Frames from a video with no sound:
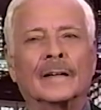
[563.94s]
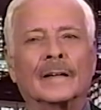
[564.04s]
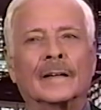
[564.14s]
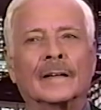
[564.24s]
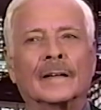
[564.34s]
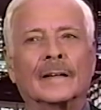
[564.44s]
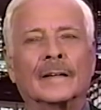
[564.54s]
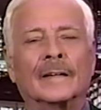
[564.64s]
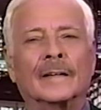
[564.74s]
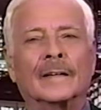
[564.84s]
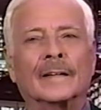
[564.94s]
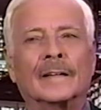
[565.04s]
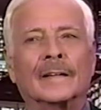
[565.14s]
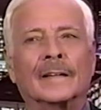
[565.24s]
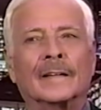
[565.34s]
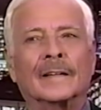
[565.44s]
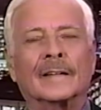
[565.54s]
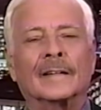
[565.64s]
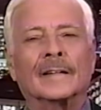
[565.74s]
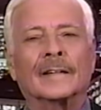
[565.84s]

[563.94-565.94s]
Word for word: that you would see the day that we're seeing today.